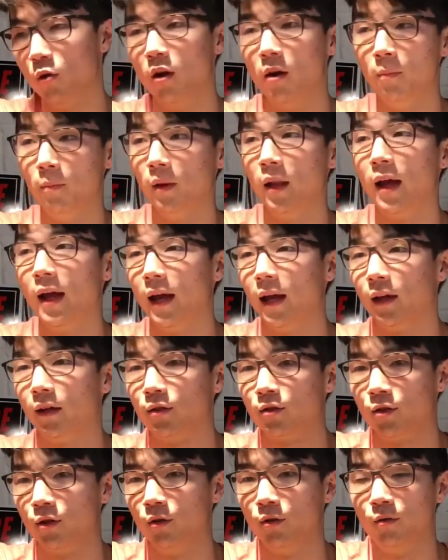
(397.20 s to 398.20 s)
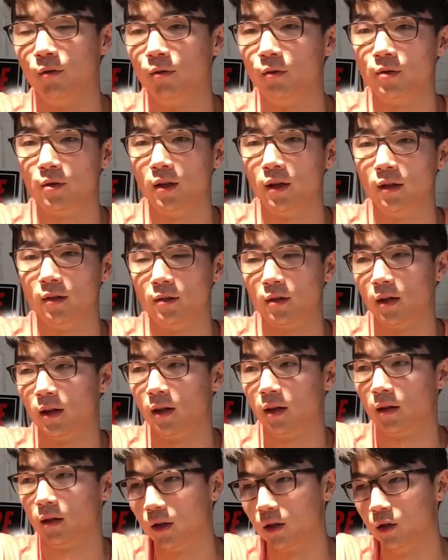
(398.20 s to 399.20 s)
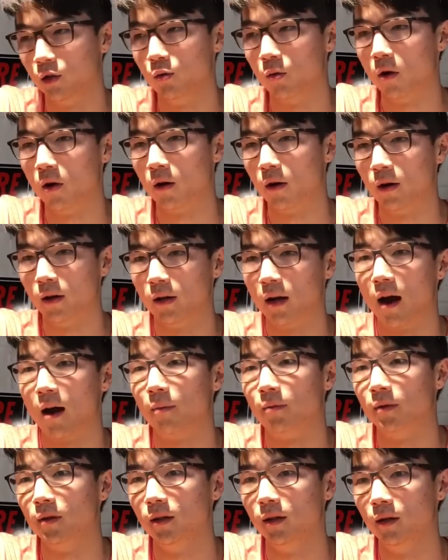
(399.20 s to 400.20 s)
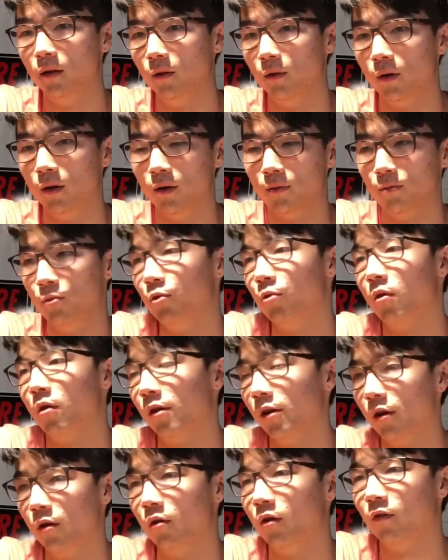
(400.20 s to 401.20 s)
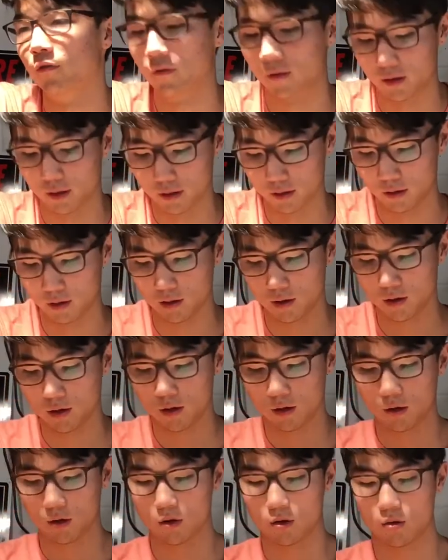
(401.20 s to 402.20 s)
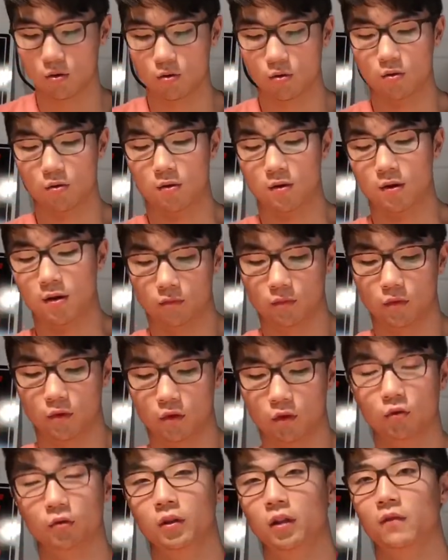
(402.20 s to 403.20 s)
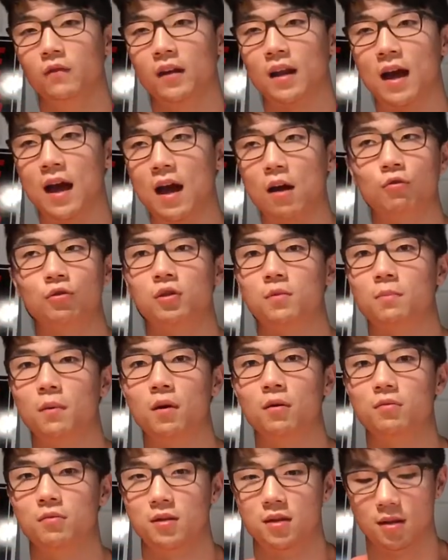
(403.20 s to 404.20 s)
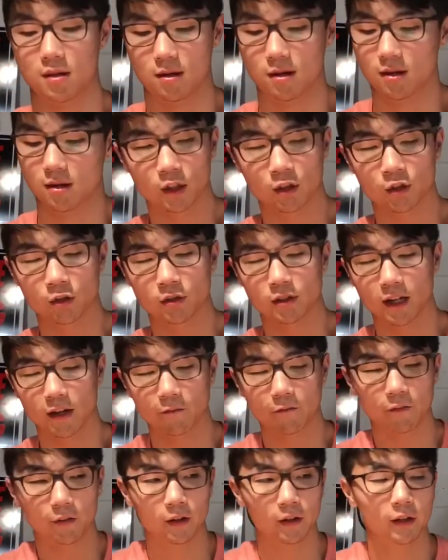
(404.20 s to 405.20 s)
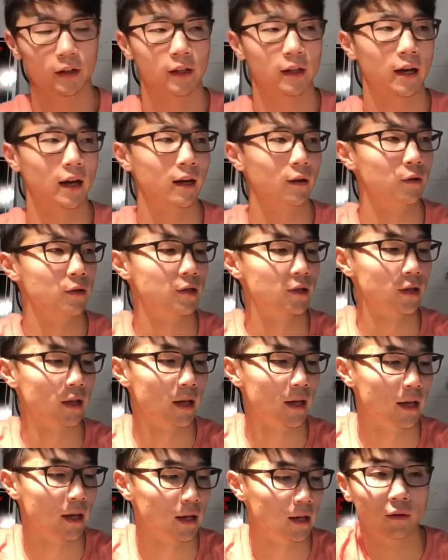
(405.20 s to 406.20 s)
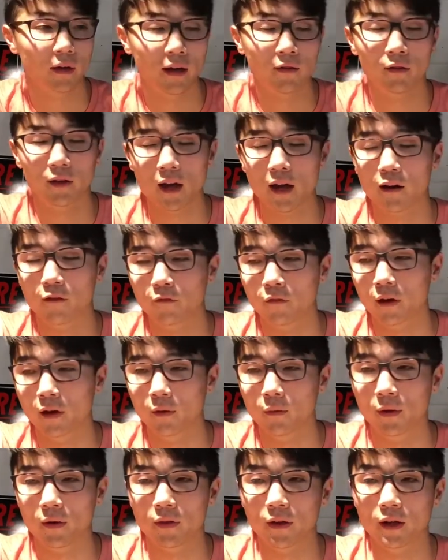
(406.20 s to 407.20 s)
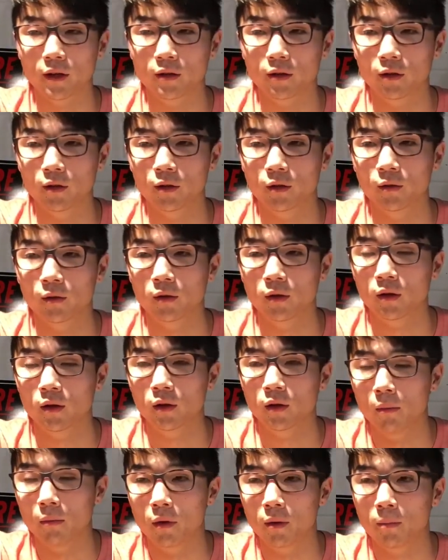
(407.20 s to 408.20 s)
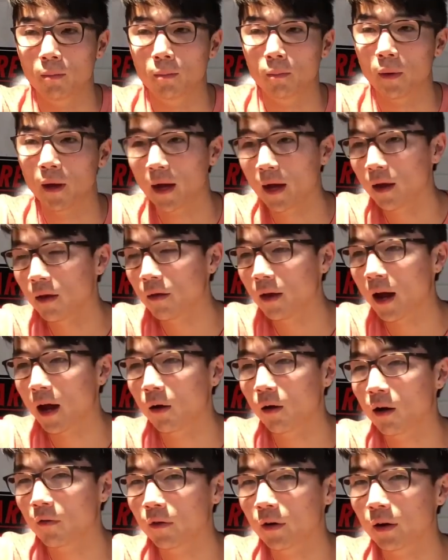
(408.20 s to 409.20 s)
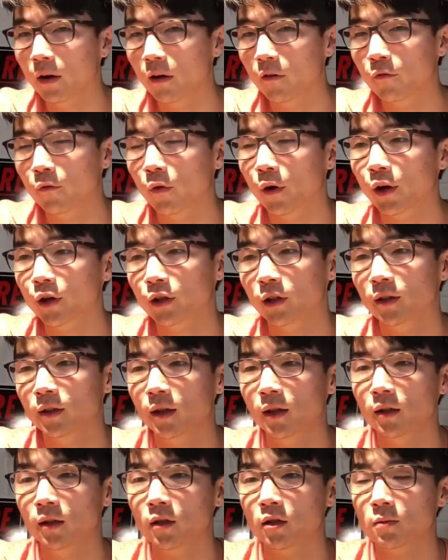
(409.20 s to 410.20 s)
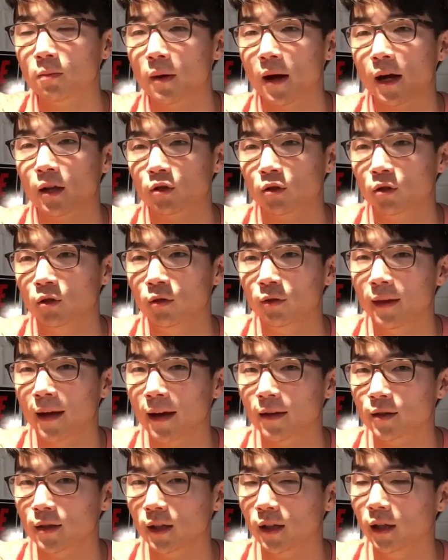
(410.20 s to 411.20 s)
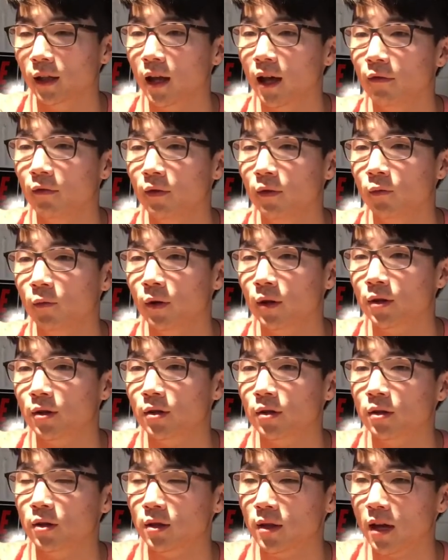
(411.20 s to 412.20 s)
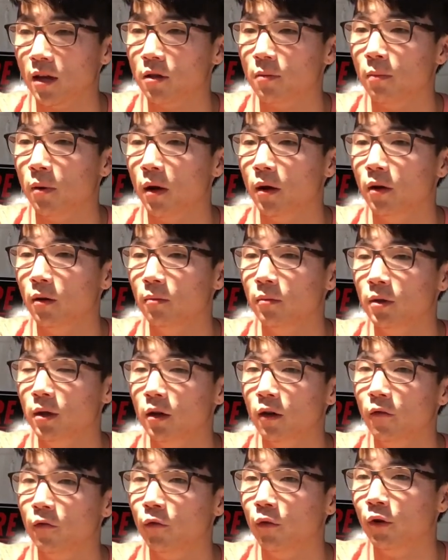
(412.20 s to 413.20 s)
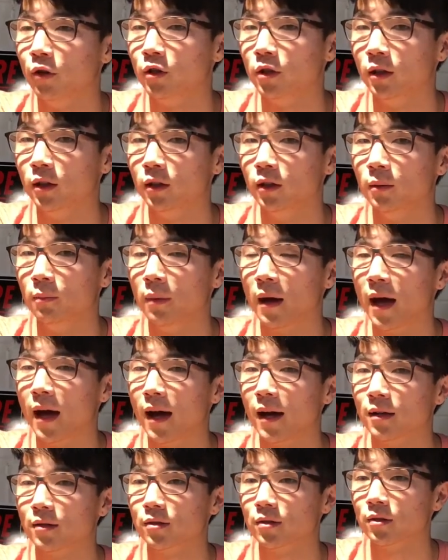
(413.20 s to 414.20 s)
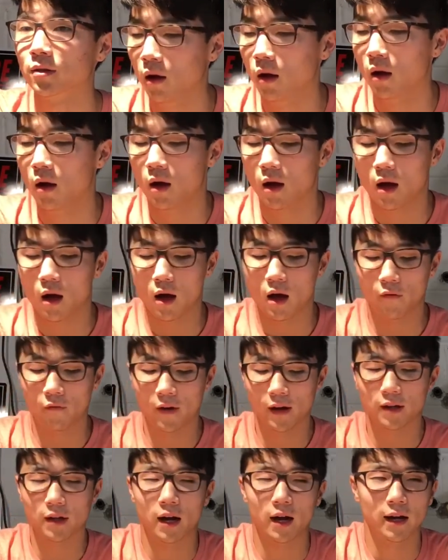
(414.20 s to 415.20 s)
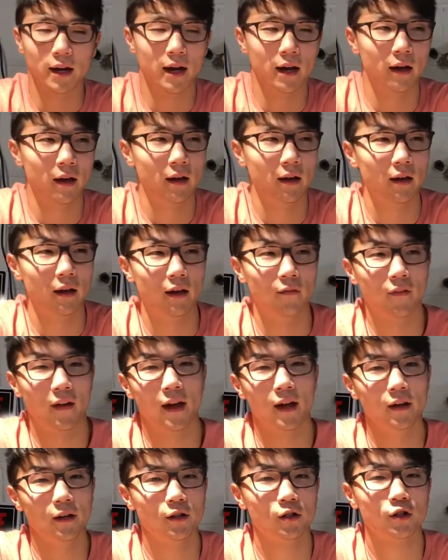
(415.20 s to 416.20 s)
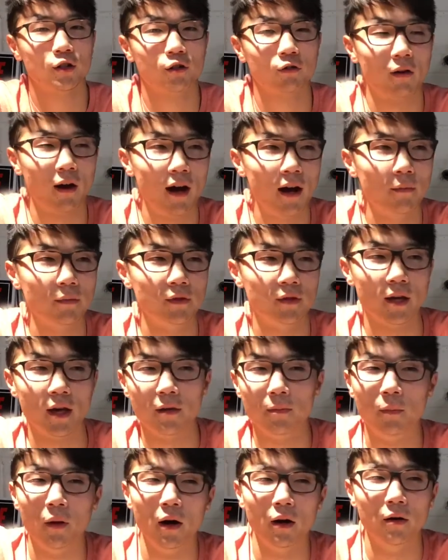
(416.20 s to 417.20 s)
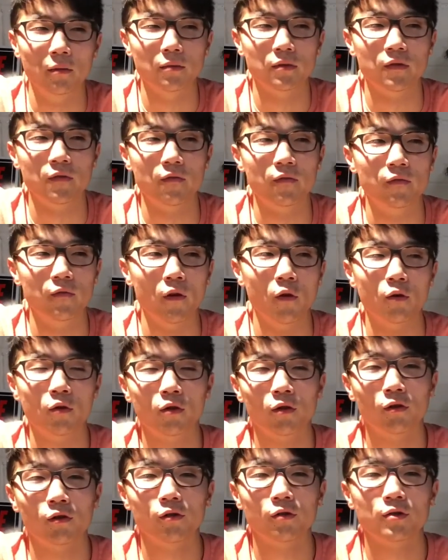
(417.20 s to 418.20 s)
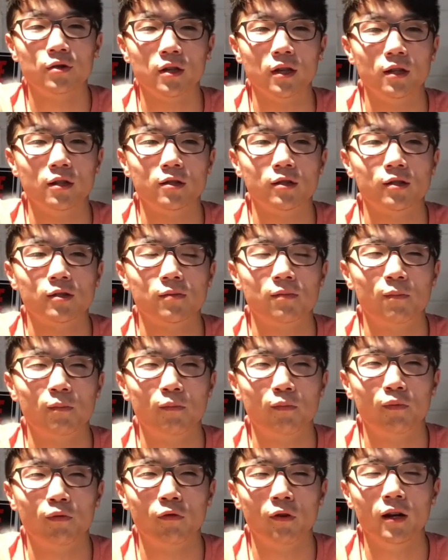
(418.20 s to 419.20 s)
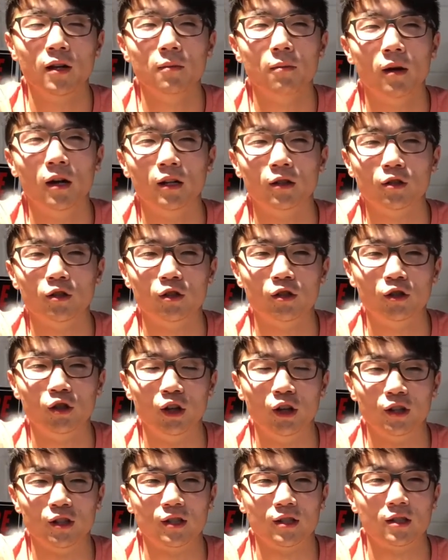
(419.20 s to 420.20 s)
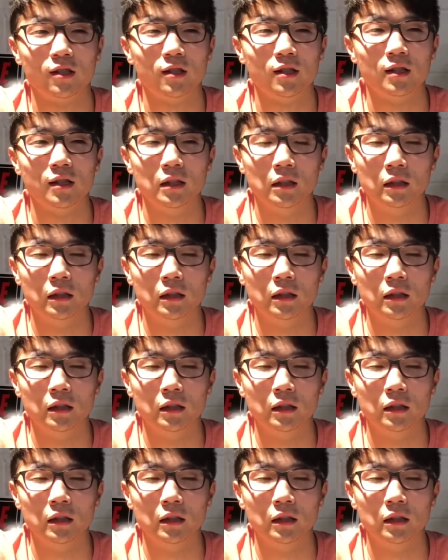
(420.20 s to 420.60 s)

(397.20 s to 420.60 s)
blank, so it was things like You Are Adopted, or You Are an Orphan, or You Live in a Houseboat. So definitely, I would say they have a lot of fun in what they do. The band, however, unfortunately did dispatch in 2011 when Seth Putnam did unfortunately pass. If I had to describe Seth Putnam's vocals, it's pretty much just,